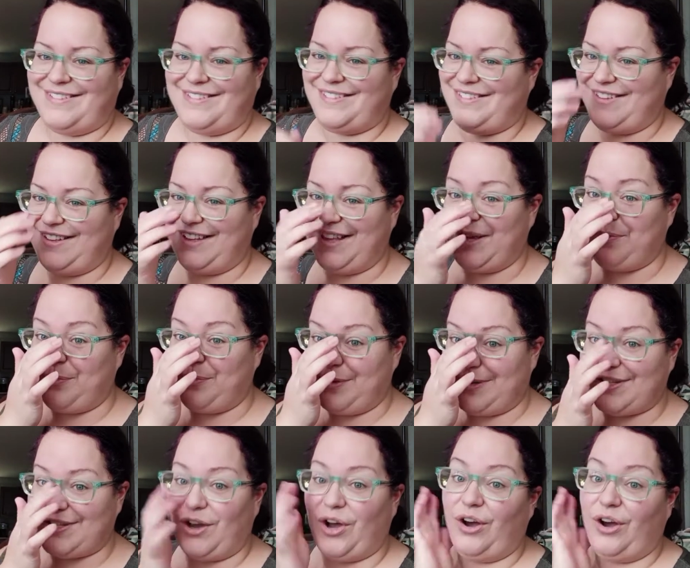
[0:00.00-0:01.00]
it
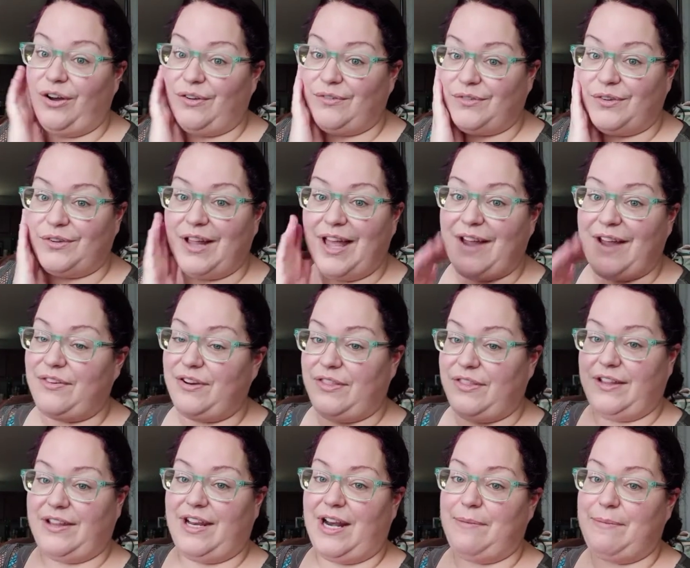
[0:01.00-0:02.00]
was awful. Everything
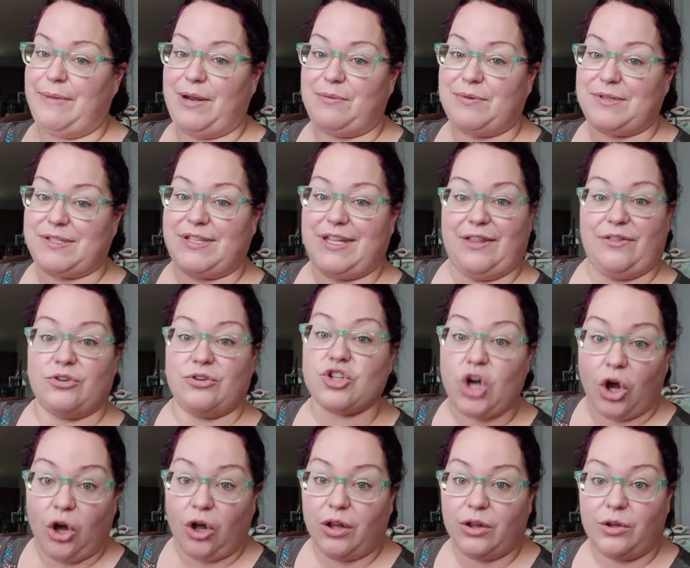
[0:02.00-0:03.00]
that I made was either
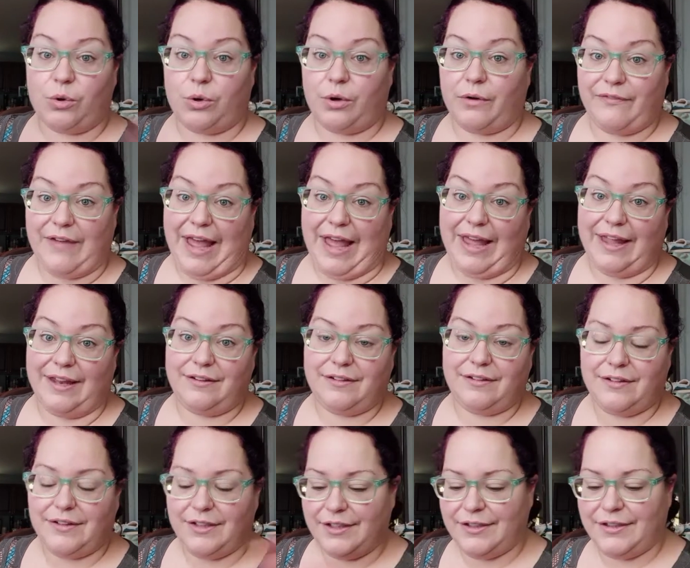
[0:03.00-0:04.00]
tall or fat,
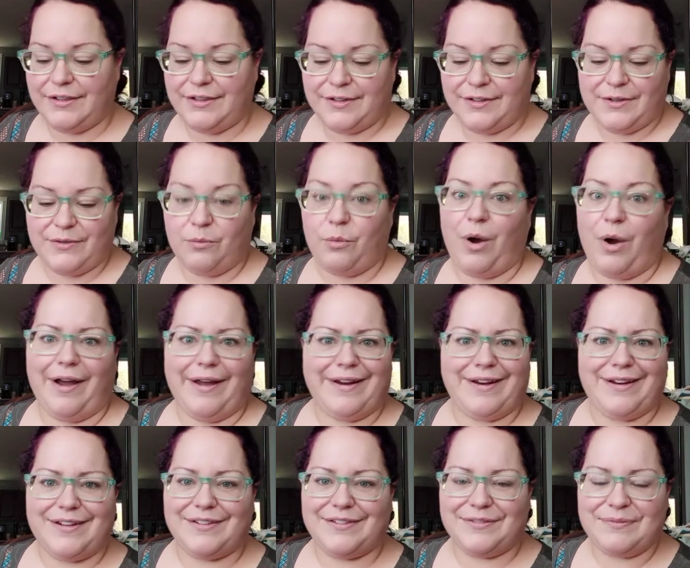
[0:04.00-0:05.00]
wide.
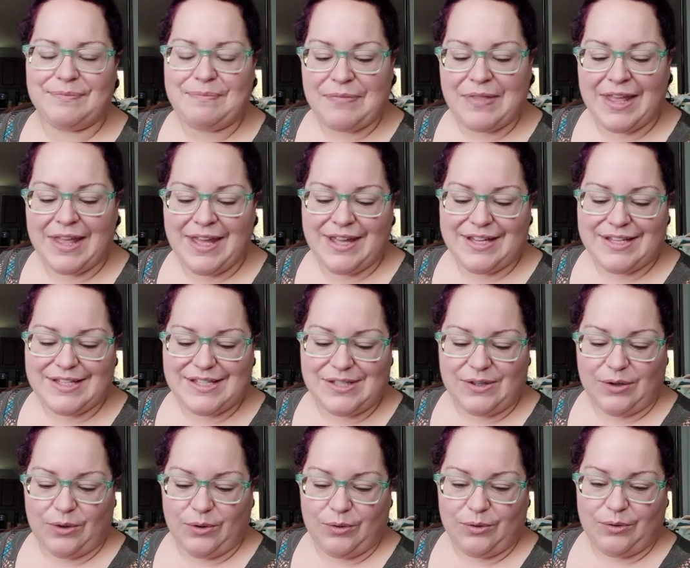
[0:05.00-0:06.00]

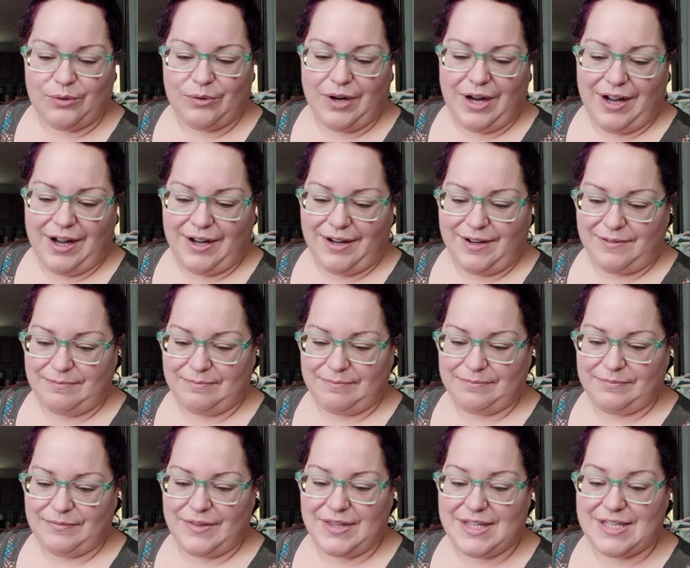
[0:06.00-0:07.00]
So
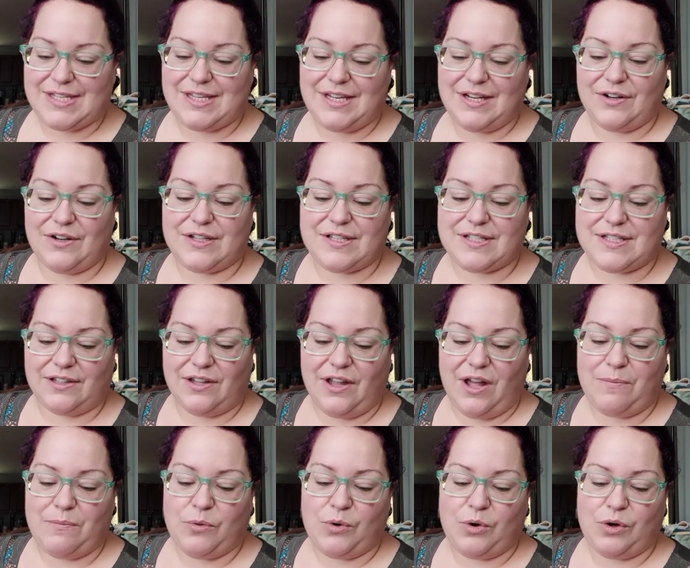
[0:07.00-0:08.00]
this year it's a
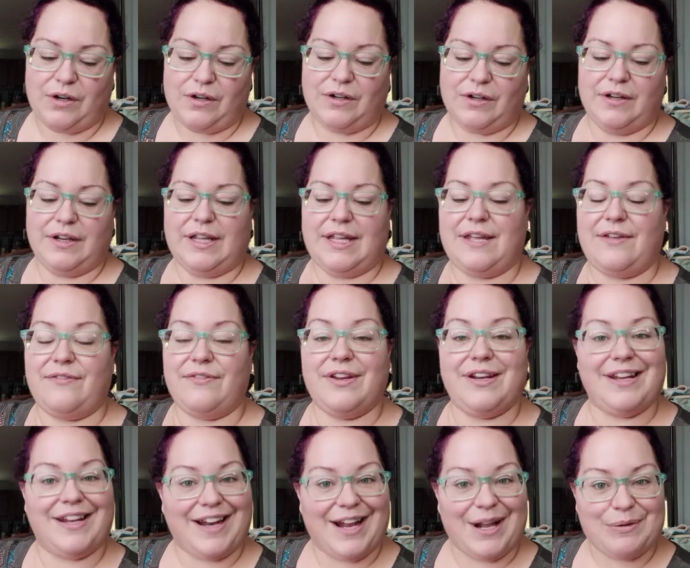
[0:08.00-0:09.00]
lot more even,
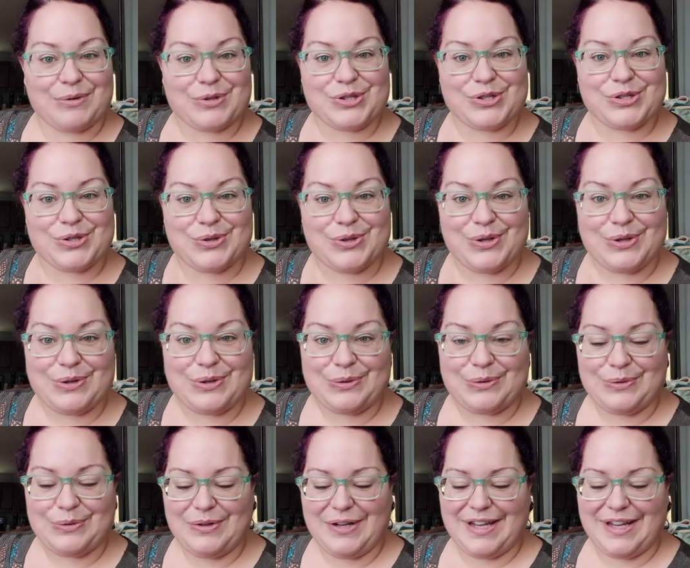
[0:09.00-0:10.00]
and I will show
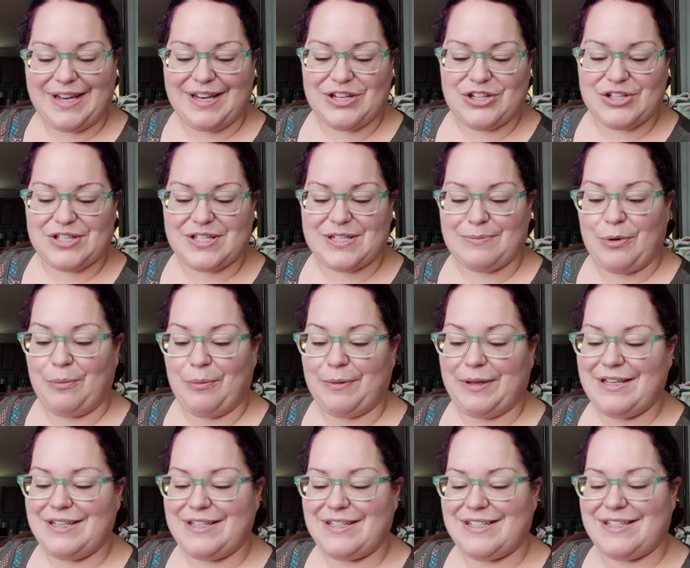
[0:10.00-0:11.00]
you in just a
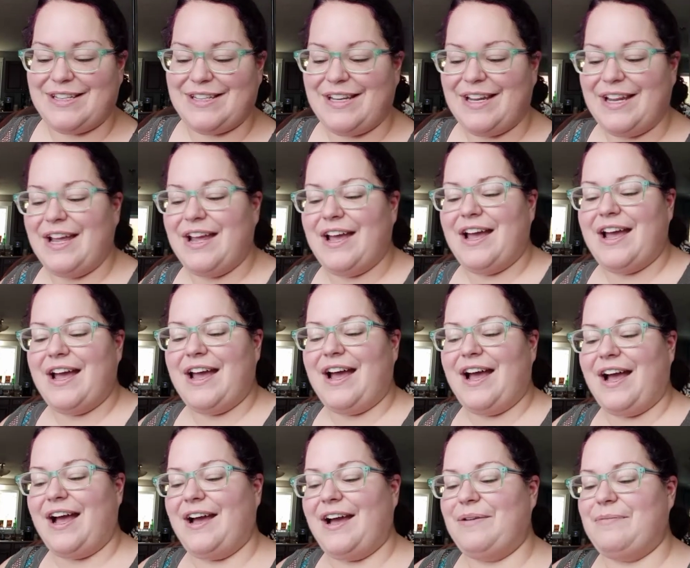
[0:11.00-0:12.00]
moment
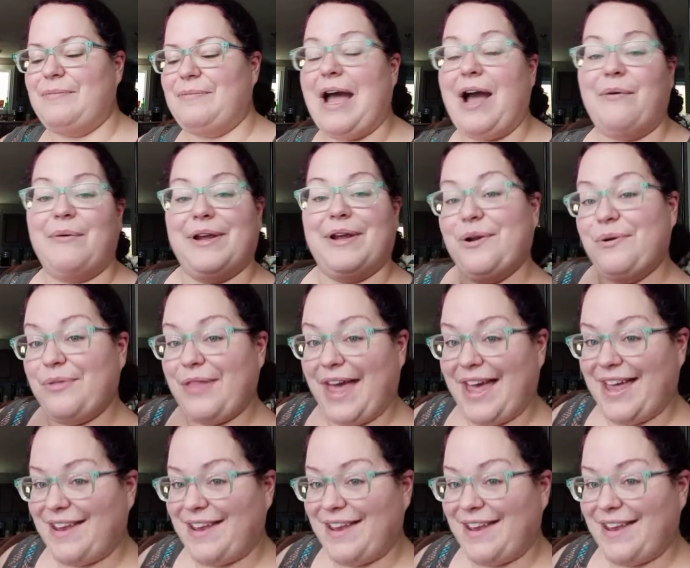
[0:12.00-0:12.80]
how I know that.